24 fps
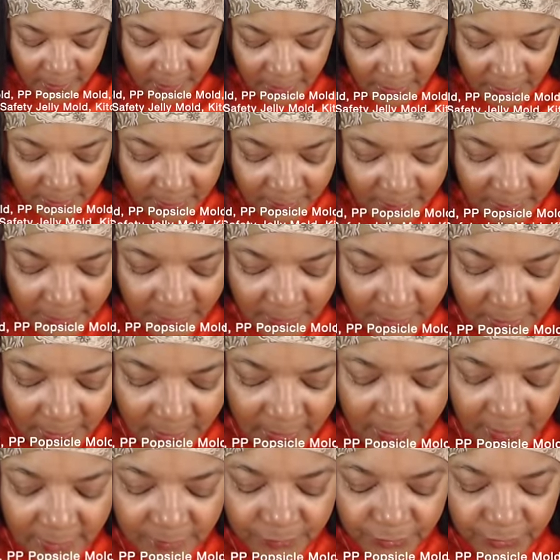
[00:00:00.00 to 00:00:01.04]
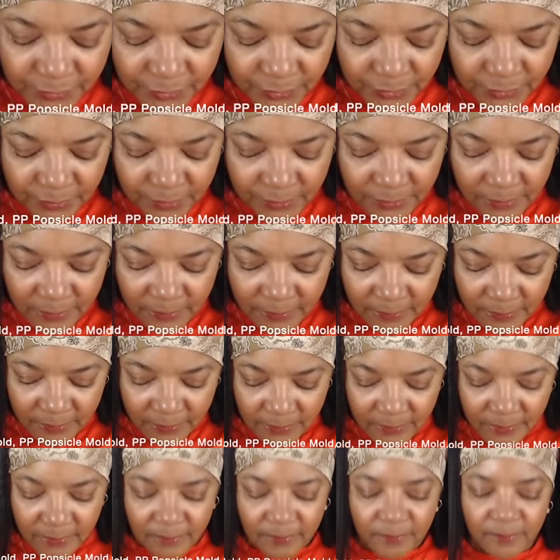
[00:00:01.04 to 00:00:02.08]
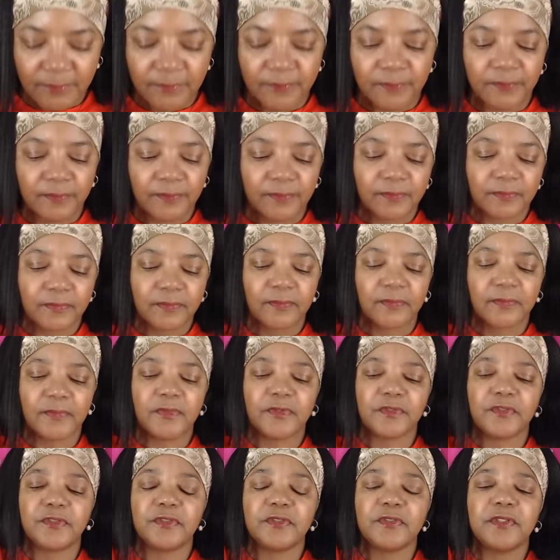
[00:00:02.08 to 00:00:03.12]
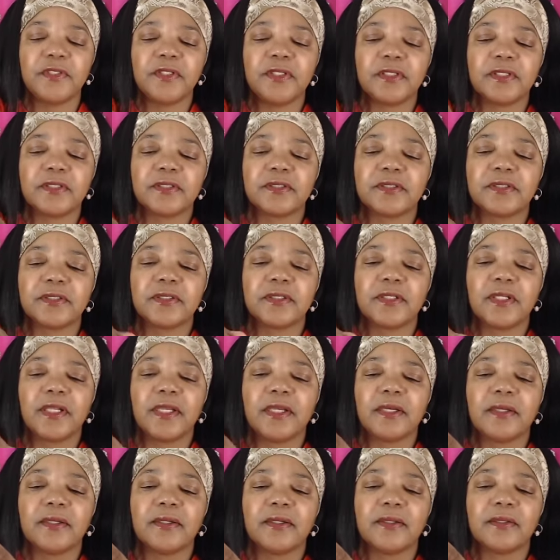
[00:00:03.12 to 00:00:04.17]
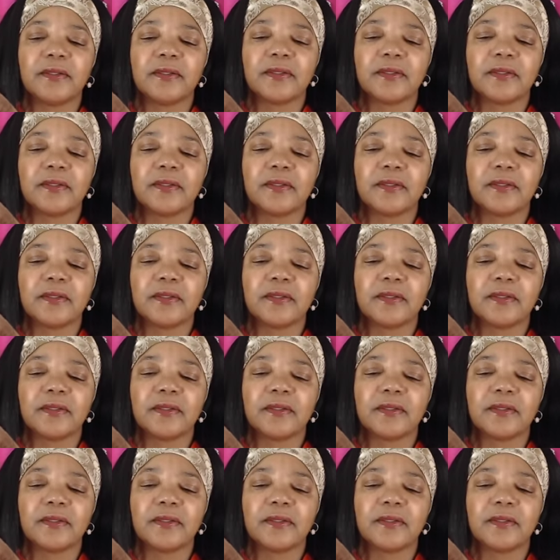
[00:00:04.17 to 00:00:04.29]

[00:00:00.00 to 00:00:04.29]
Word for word: and then it gives you the sticks now